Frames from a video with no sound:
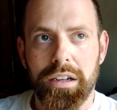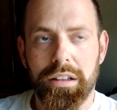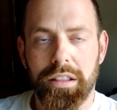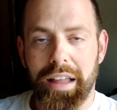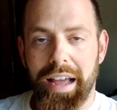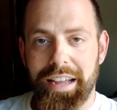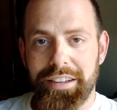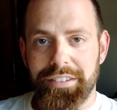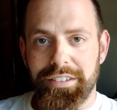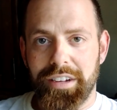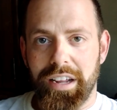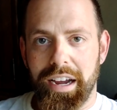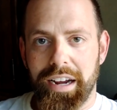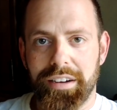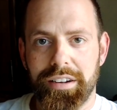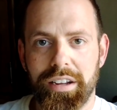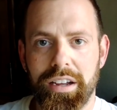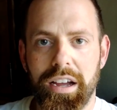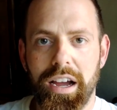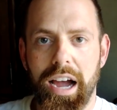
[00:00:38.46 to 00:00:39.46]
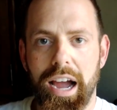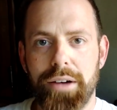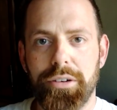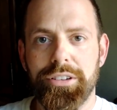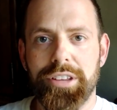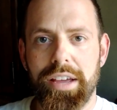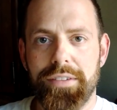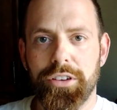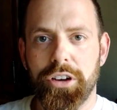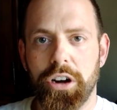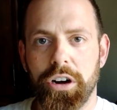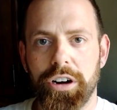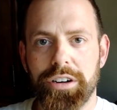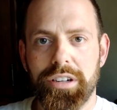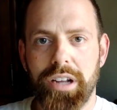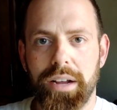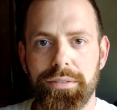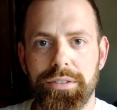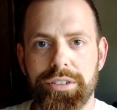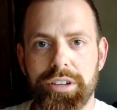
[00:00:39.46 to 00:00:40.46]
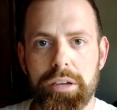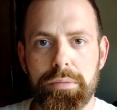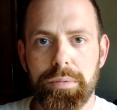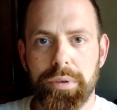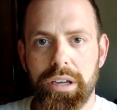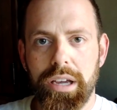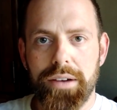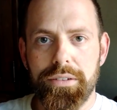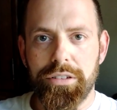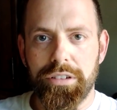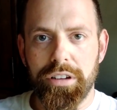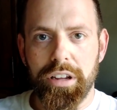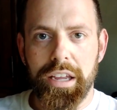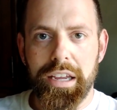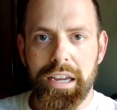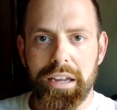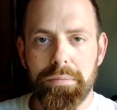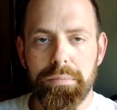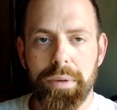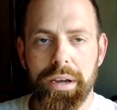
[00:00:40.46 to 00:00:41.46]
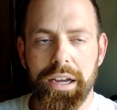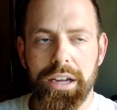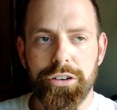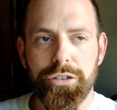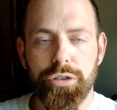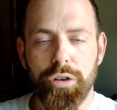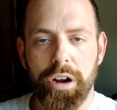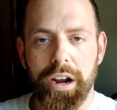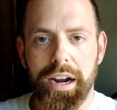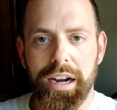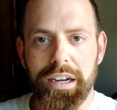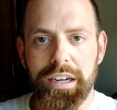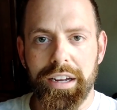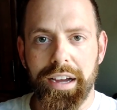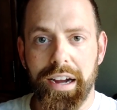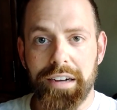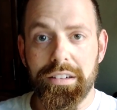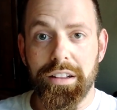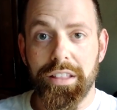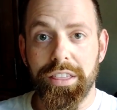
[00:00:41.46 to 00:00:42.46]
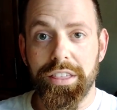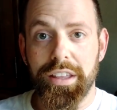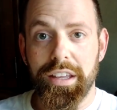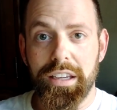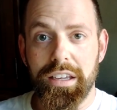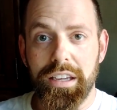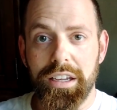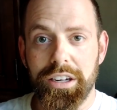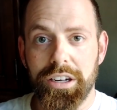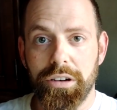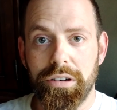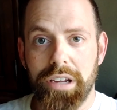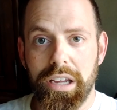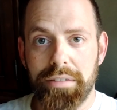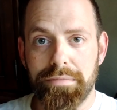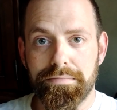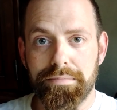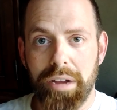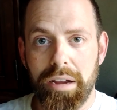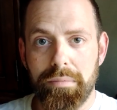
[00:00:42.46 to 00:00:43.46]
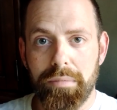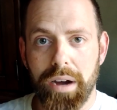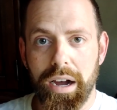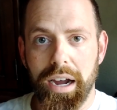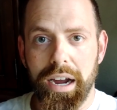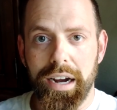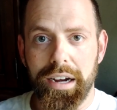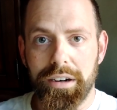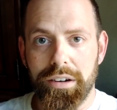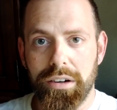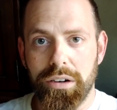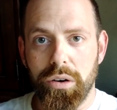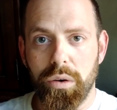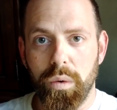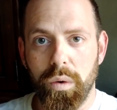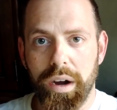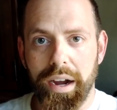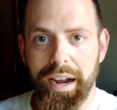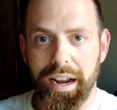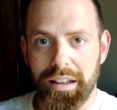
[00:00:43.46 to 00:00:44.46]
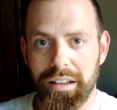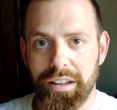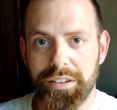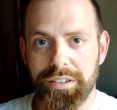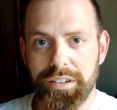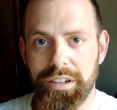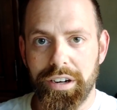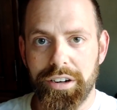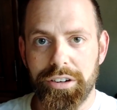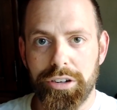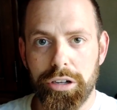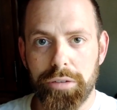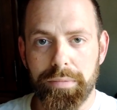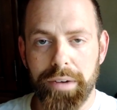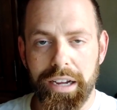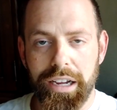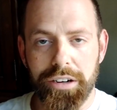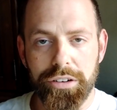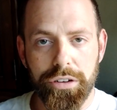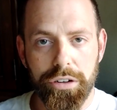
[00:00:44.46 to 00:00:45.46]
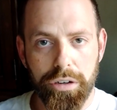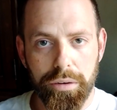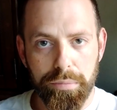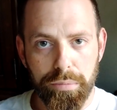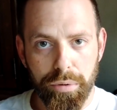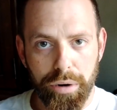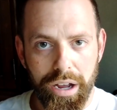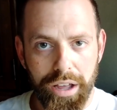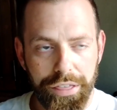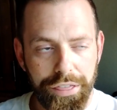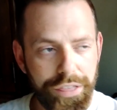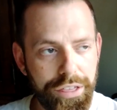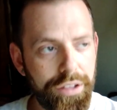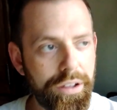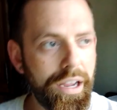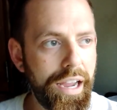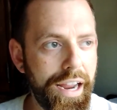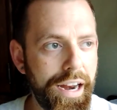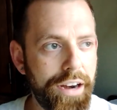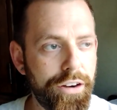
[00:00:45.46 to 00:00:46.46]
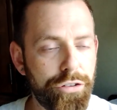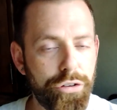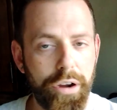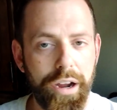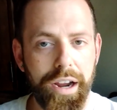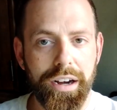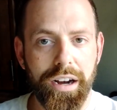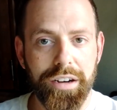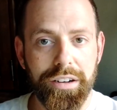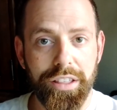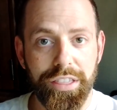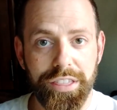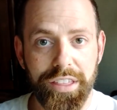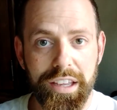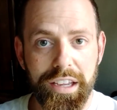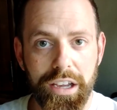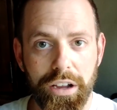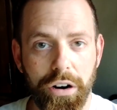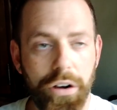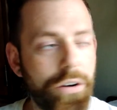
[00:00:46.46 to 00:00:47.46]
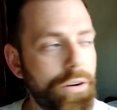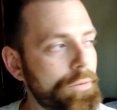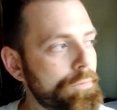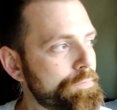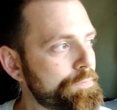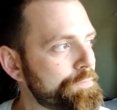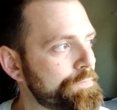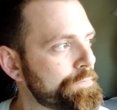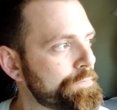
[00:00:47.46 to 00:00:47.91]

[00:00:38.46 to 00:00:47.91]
last night I was having a hard time sleeping. I was laying in bed trying not to think, keeping my mind quiet, listening to my internal breath, and trying not to think at all.